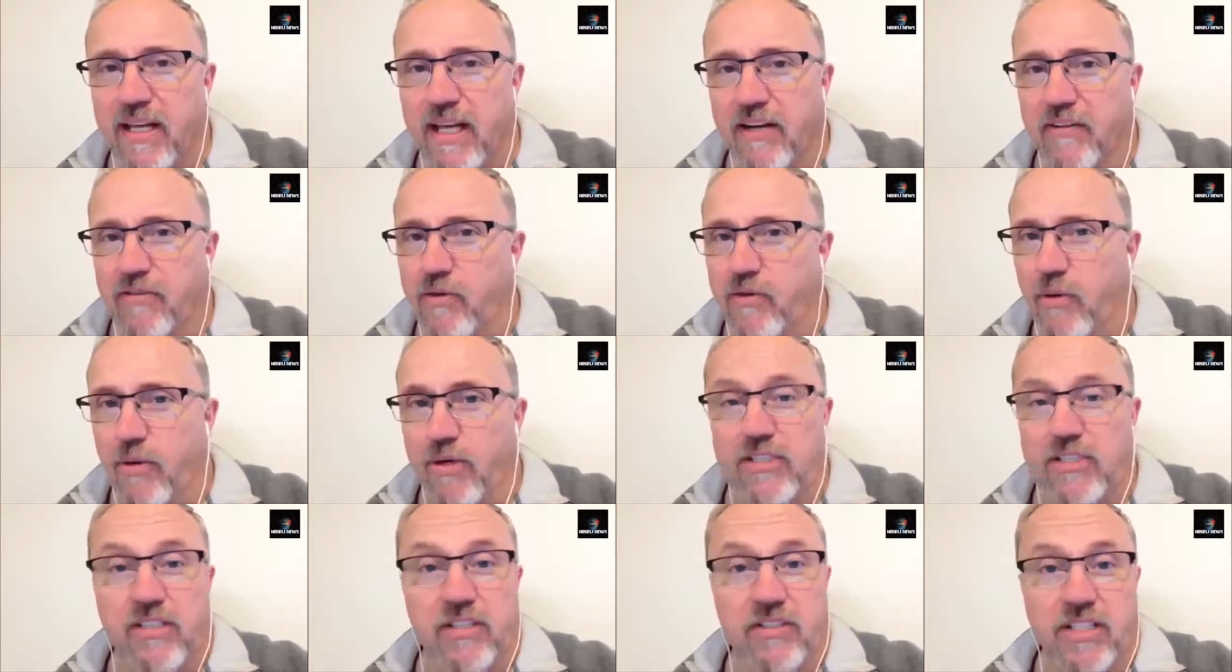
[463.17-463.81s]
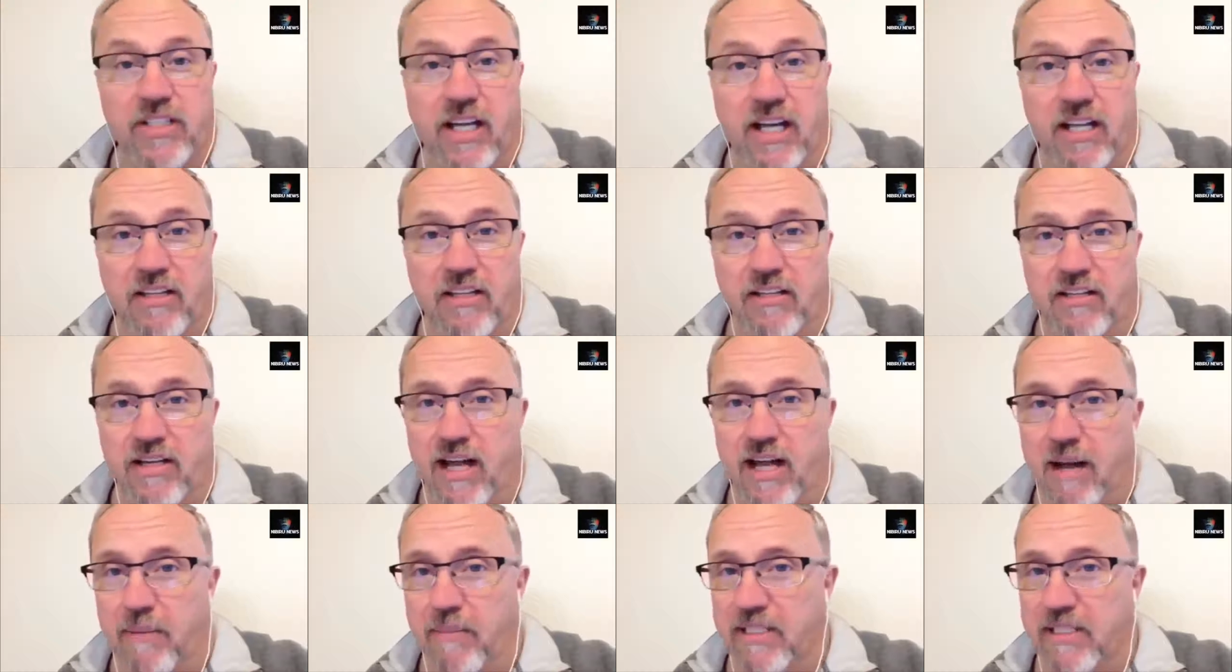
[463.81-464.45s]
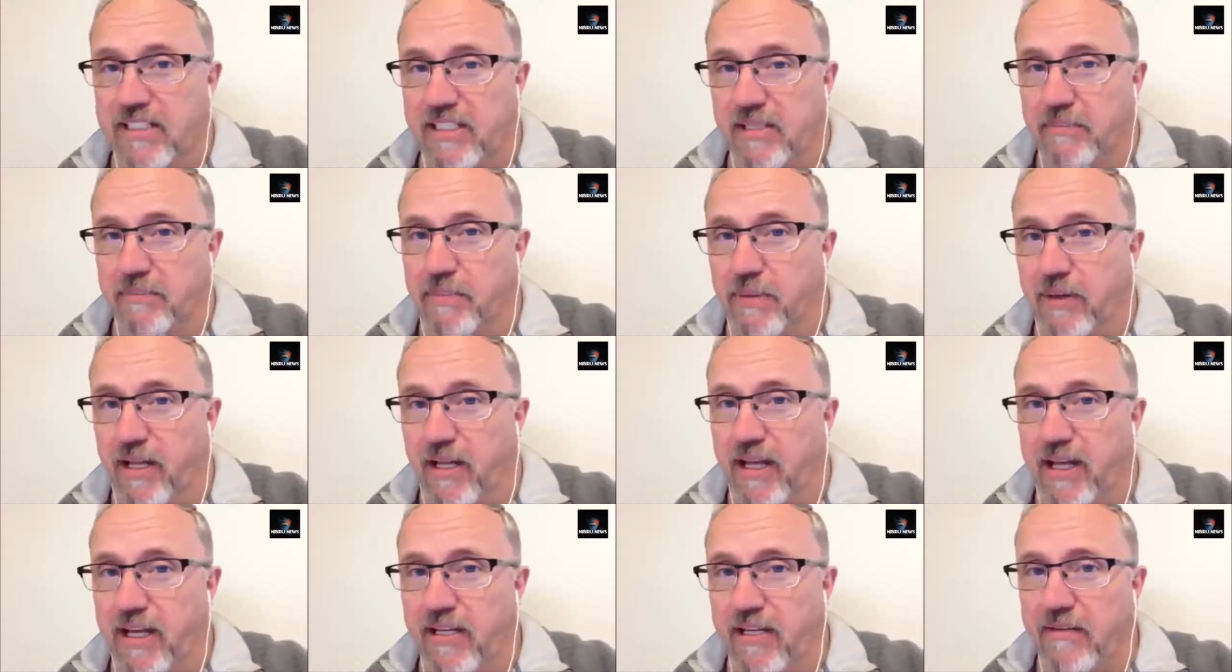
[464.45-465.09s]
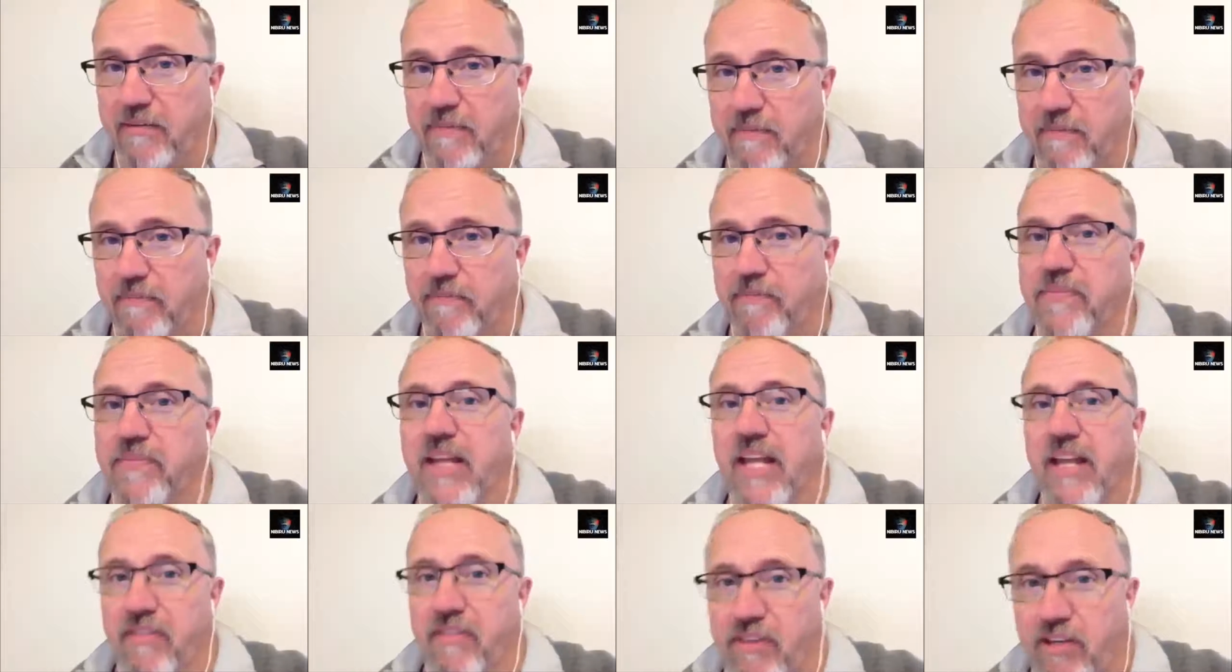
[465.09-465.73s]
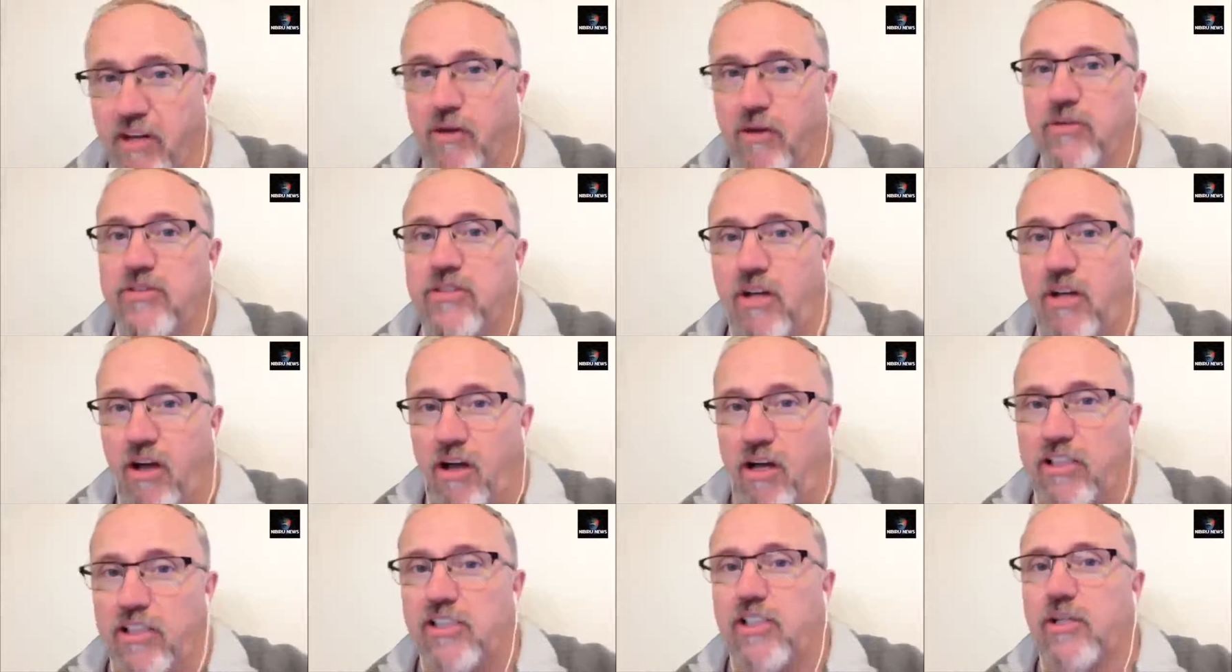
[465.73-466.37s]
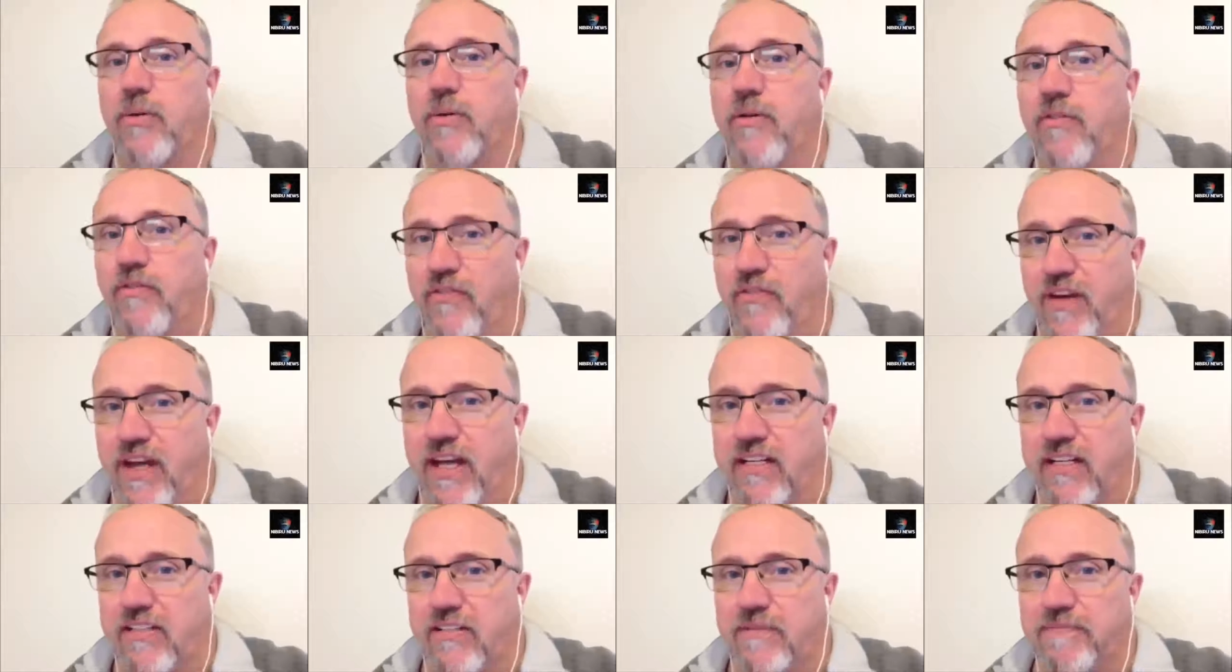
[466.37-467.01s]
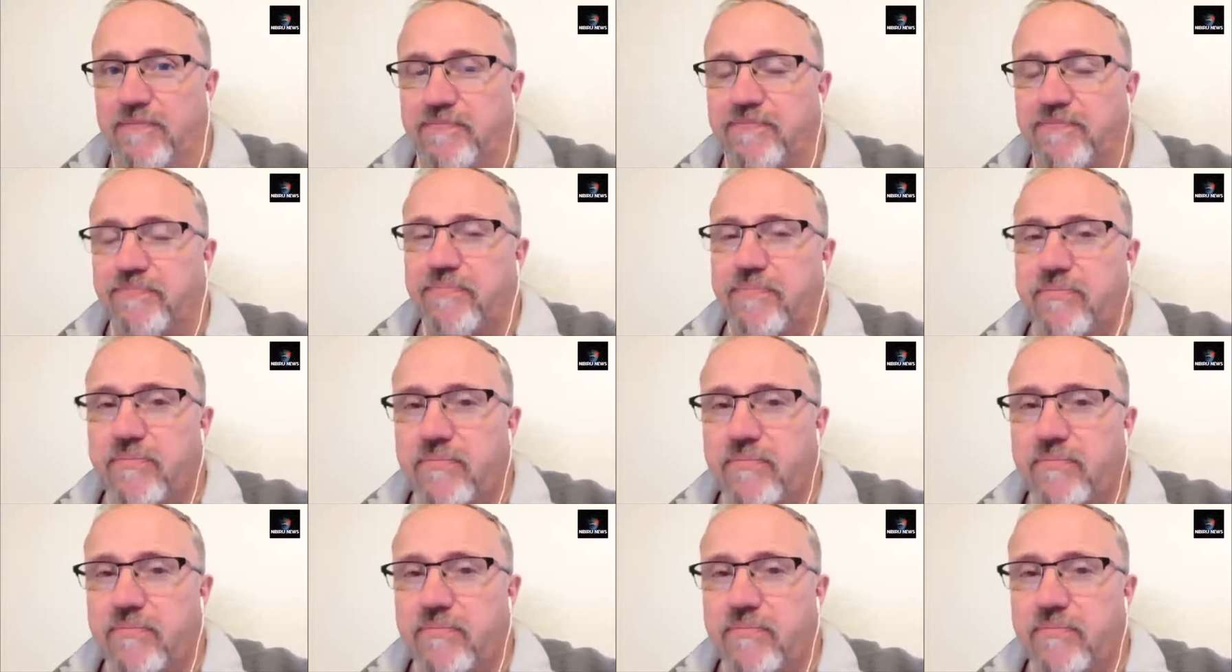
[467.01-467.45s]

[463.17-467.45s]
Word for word: And of course, there's other comets in play, and those also affect